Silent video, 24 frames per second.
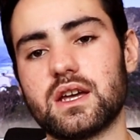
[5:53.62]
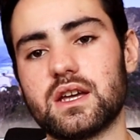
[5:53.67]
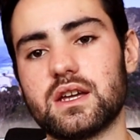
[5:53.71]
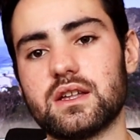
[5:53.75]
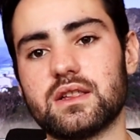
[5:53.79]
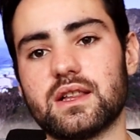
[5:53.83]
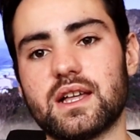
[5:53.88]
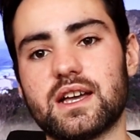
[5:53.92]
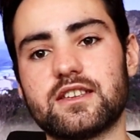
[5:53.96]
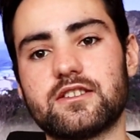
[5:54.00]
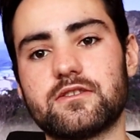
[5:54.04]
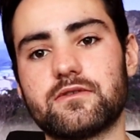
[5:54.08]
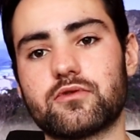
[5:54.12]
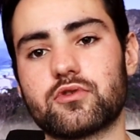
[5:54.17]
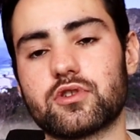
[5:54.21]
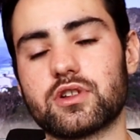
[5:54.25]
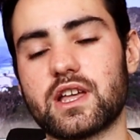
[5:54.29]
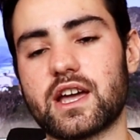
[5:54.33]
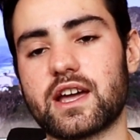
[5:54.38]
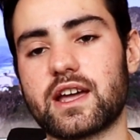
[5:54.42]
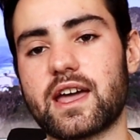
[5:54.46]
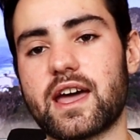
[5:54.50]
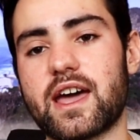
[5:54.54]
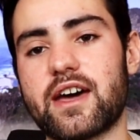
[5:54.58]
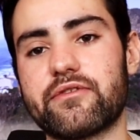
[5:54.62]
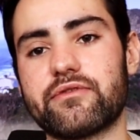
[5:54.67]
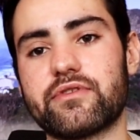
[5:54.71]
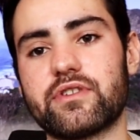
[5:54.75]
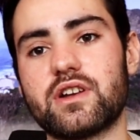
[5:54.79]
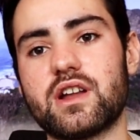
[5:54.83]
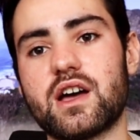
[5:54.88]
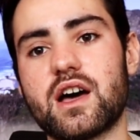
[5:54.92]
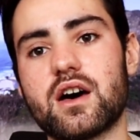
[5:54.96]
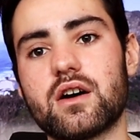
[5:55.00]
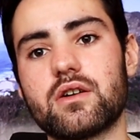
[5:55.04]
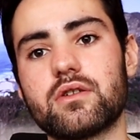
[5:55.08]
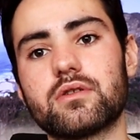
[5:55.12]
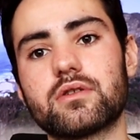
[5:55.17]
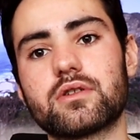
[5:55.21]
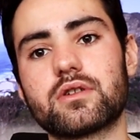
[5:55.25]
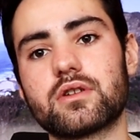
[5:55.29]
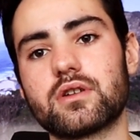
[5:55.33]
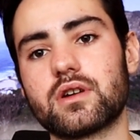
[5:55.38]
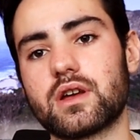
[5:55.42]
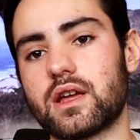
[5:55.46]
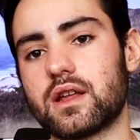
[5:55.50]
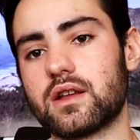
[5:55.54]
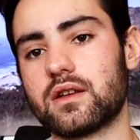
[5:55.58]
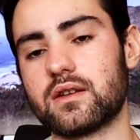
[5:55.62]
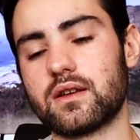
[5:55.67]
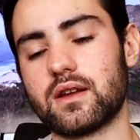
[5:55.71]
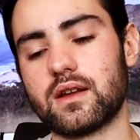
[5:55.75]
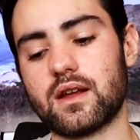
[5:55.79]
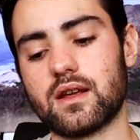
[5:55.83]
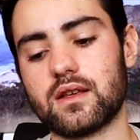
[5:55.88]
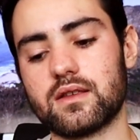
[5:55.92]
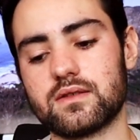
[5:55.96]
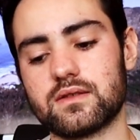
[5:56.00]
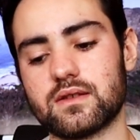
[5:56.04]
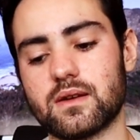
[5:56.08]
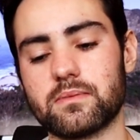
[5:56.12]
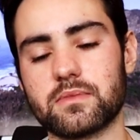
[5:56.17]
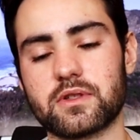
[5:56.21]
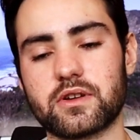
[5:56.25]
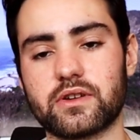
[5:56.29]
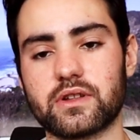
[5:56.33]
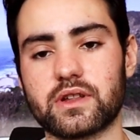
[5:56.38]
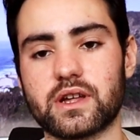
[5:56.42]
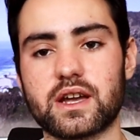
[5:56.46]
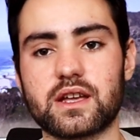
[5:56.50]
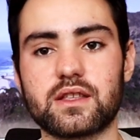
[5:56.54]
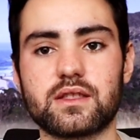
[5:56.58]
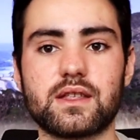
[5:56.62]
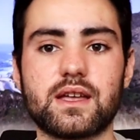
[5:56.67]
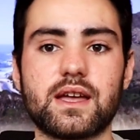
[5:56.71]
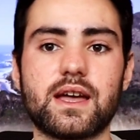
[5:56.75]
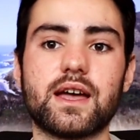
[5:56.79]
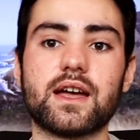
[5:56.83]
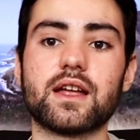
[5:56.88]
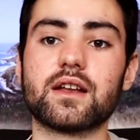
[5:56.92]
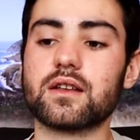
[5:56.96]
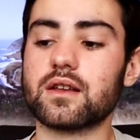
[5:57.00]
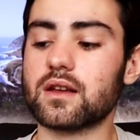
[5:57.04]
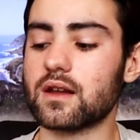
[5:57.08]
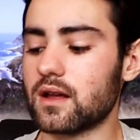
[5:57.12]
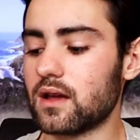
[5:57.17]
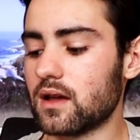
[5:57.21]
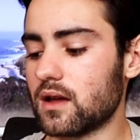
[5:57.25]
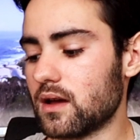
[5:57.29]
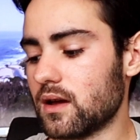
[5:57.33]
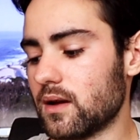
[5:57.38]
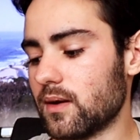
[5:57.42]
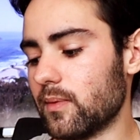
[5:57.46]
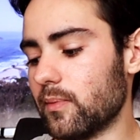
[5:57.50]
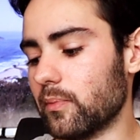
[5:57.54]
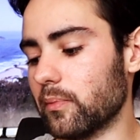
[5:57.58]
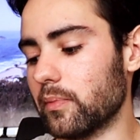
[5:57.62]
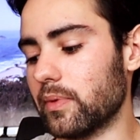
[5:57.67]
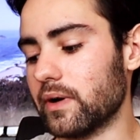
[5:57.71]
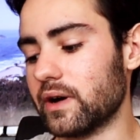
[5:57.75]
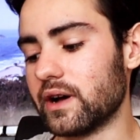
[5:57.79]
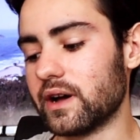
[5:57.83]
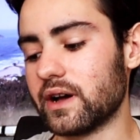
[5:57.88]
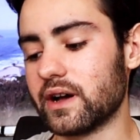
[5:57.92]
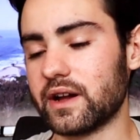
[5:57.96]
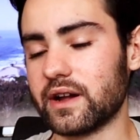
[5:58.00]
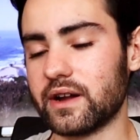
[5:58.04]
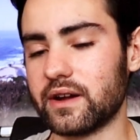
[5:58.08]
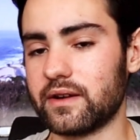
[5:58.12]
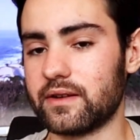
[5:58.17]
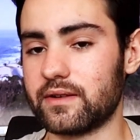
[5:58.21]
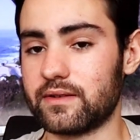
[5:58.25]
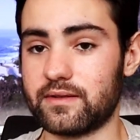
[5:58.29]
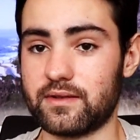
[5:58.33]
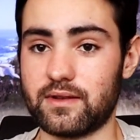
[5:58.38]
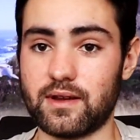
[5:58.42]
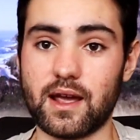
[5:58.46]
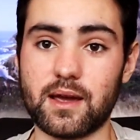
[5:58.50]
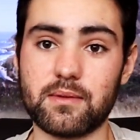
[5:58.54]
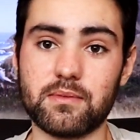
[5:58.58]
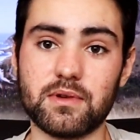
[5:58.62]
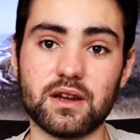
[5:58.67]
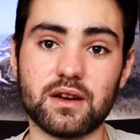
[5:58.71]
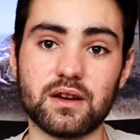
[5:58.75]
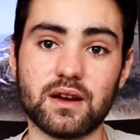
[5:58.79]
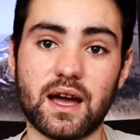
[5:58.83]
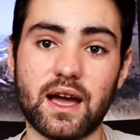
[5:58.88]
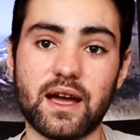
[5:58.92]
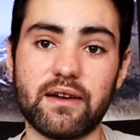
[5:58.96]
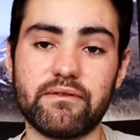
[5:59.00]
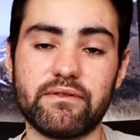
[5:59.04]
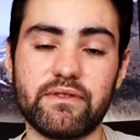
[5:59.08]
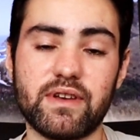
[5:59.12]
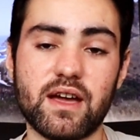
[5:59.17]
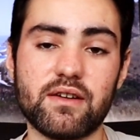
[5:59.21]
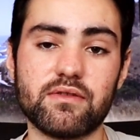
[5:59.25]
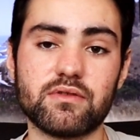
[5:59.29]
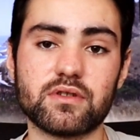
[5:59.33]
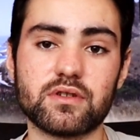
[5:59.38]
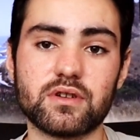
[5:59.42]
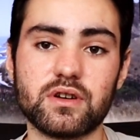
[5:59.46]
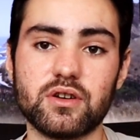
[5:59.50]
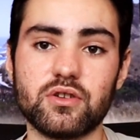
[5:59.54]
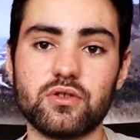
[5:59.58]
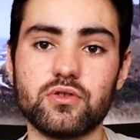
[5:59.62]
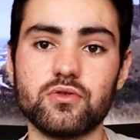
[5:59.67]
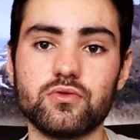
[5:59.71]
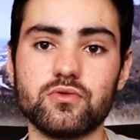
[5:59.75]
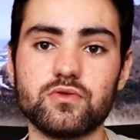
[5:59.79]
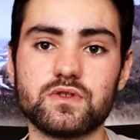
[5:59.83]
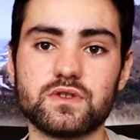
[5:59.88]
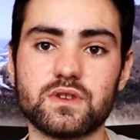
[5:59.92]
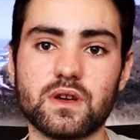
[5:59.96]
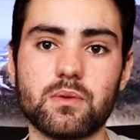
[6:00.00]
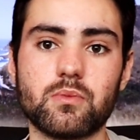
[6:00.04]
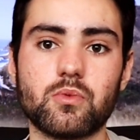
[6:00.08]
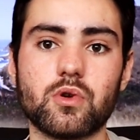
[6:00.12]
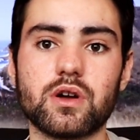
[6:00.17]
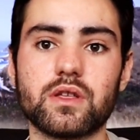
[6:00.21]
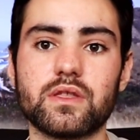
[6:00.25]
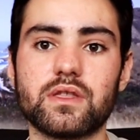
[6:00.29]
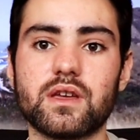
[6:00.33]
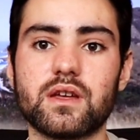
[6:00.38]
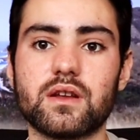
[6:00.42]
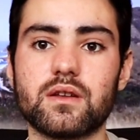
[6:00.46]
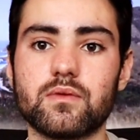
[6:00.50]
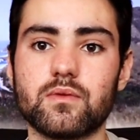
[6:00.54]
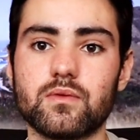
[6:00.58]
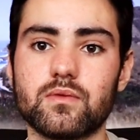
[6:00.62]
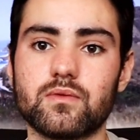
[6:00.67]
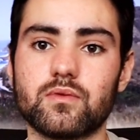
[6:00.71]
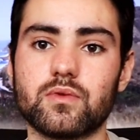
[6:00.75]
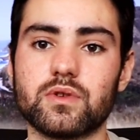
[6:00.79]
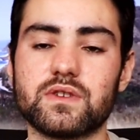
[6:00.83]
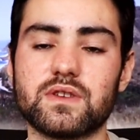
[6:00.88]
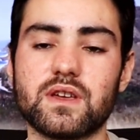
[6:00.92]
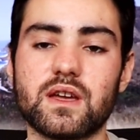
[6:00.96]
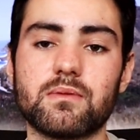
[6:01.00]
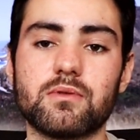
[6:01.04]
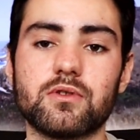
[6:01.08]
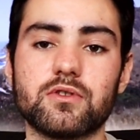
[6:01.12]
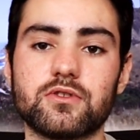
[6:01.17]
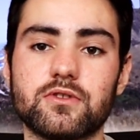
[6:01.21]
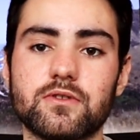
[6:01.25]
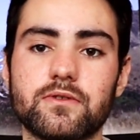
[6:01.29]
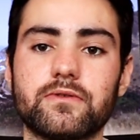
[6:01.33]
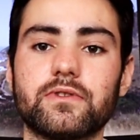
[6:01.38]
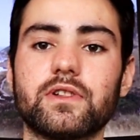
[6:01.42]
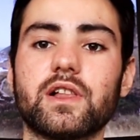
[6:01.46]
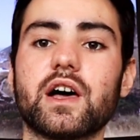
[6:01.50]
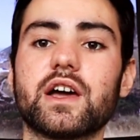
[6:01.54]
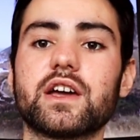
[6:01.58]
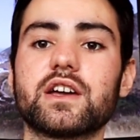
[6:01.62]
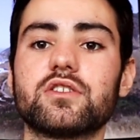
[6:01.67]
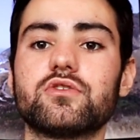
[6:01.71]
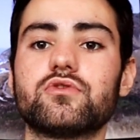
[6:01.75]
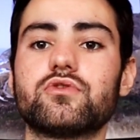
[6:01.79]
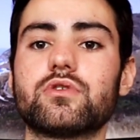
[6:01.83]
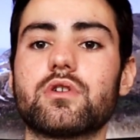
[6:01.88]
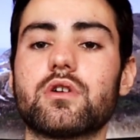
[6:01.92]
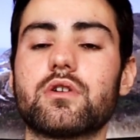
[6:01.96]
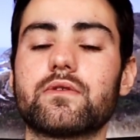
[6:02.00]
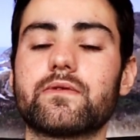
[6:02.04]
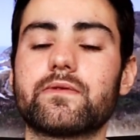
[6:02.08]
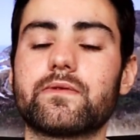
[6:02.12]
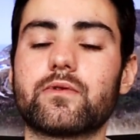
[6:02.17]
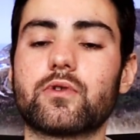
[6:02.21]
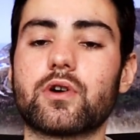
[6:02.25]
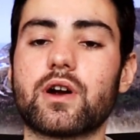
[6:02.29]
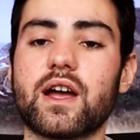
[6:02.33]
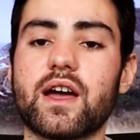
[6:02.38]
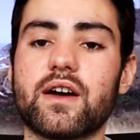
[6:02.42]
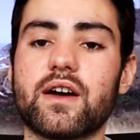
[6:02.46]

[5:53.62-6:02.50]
lasts for like half an hour and something like that, but I mean, I never knew someone that was able to fly a drone for